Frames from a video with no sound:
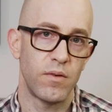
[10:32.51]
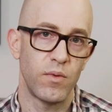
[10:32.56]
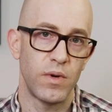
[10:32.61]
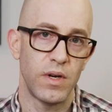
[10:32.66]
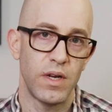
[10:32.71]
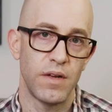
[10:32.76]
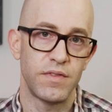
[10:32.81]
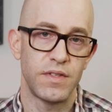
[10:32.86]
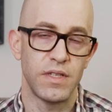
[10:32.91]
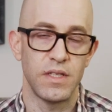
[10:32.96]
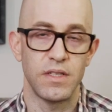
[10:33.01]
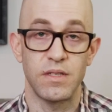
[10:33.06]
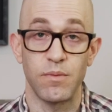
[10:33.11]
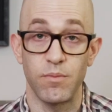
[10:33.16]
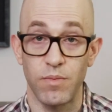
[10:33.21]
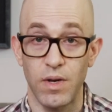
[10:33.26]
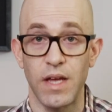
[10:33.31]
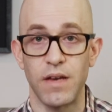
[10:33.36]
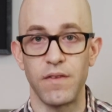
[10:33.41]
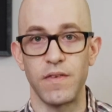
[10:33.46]
when I've seen some
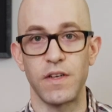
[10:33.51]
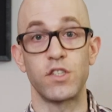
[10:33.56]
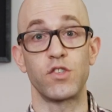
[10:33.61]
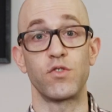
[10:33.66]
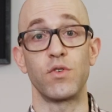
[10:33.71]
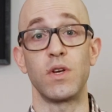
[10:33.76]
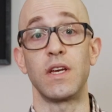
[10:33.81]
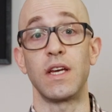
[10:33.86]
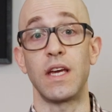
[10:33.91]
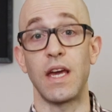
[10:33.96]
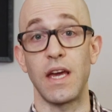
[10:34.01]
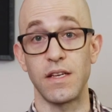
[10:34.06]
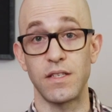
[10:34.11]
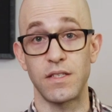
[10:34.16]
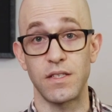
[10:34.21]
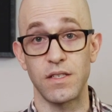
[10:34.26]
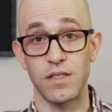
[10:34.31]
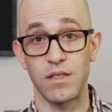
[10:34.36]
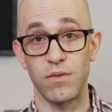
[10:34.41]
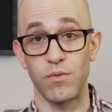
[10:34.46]
kind of extreme
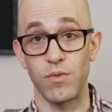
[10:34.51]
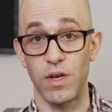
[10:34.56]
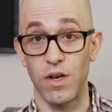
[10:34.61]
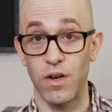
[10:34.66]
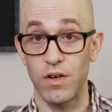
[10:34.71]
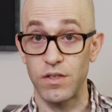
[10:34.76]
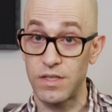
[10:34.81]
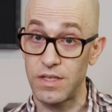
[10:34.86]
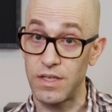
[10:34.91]
cases in regards